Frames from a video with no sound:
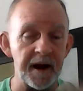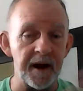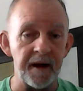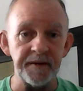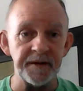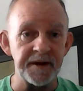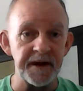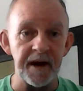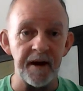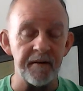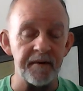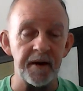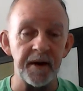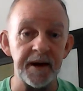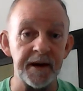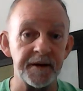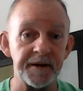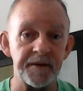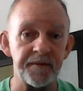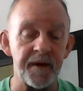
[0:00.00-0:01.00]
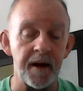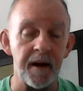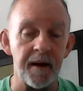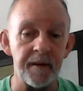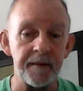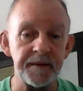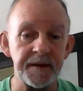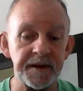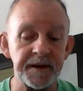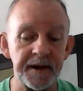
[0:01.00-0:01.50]
Nothing's ever his
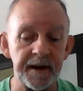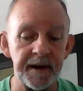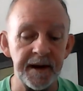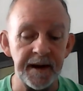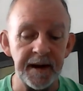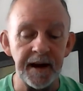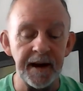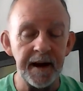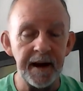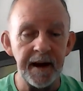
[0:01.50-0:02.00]
fault, see.